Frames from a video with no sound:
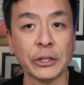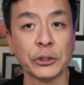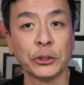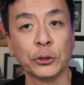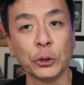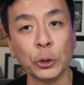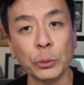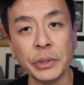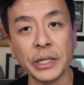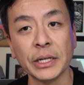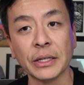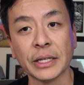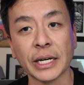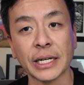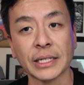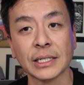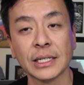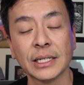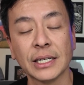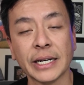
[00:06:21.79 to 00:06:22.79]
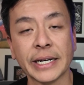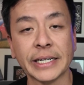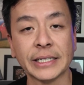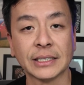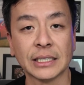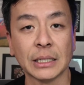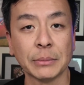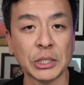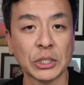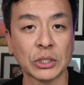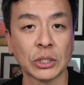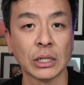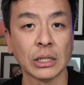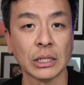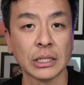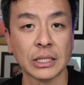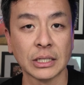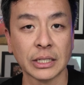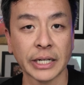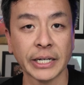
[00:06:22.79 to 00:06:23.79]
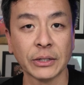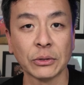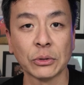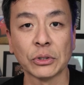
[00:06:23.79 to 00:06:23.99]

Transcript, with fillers: assuming that a semi-solid state